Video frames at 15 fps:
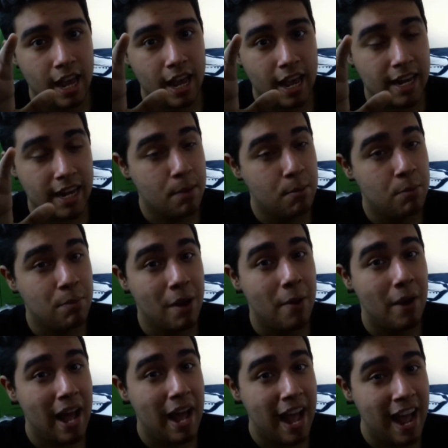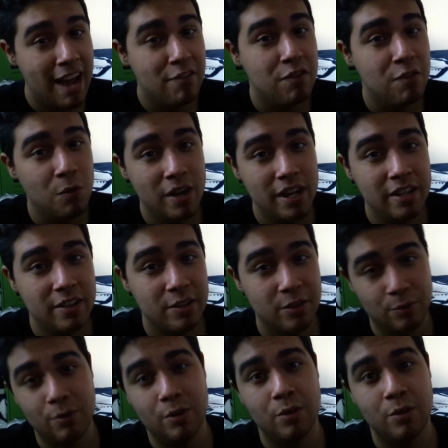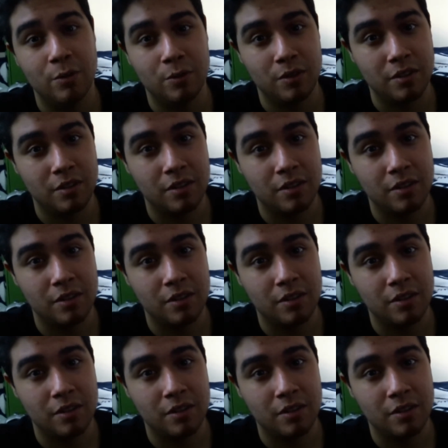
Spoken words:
and I'm about halfway through